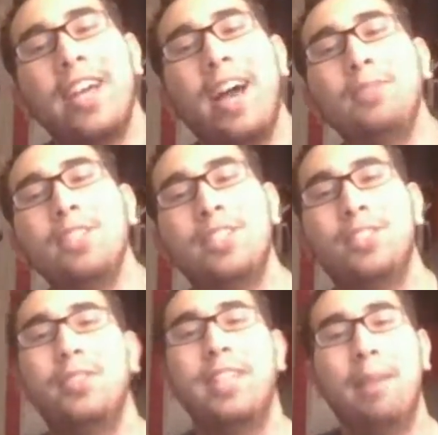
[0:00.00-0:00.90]
I'm
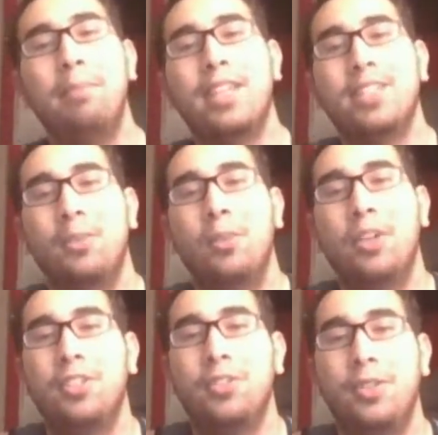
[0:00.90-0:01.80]
just doing that because I
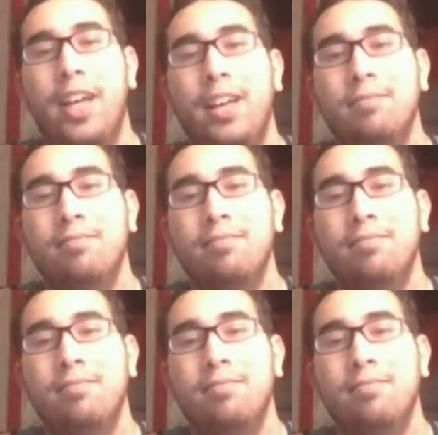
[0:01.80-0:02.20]
wanted to do that.